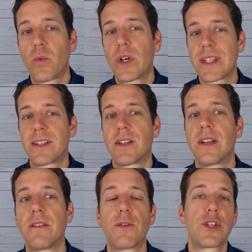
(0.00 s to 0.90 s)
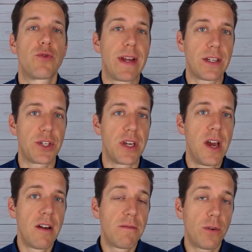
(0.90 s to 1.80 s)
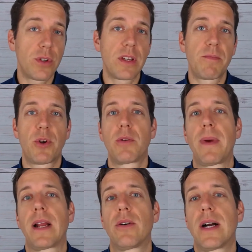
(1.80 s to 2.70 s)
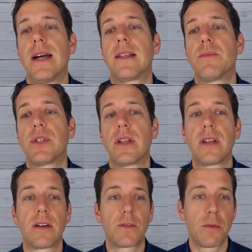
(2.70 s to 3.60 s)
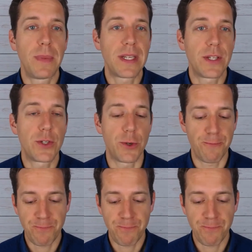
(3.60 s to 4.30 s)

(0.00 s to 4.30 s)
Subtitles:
What is the delivery strategy for the product backlog items that you have committed to?